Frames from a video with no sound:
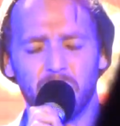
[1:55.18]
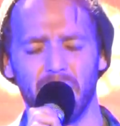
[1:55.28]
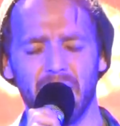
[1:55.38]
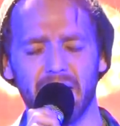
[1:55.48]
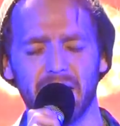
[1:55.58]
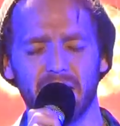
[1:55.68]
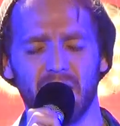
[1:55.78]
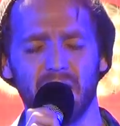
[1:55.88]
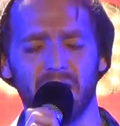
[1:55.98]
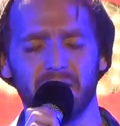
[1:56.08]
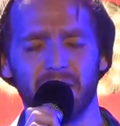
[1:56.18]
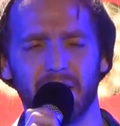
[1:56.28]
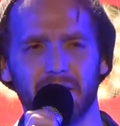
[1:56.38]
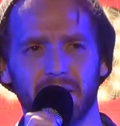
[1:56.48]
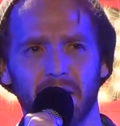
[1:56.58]
bite of
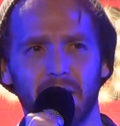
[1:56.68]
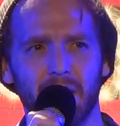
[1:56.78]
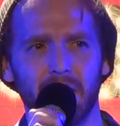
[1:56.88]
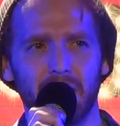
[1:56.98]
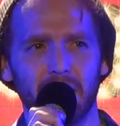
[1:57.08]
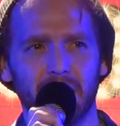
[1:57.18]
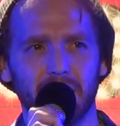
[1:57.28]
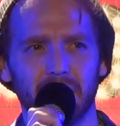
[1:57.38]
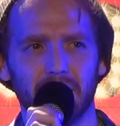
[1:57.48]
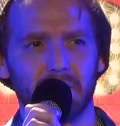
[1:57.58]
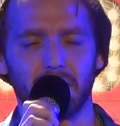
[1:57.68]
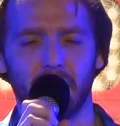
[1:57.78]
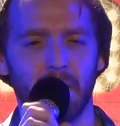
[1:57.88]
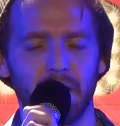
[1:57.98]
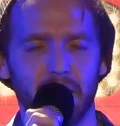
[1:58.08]
it.
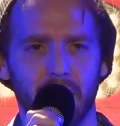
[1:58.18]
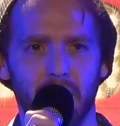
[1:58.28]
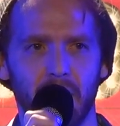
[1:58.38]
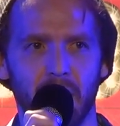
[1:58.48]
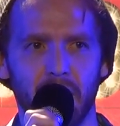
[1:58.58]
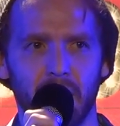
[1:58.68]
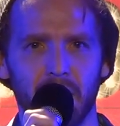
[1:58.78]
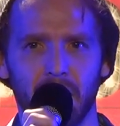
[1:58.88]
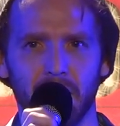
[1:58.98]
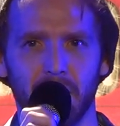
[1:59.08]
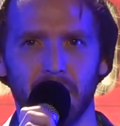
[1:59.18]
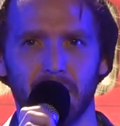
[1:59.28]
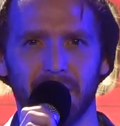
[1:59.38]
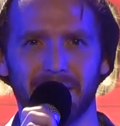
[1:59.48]
All I care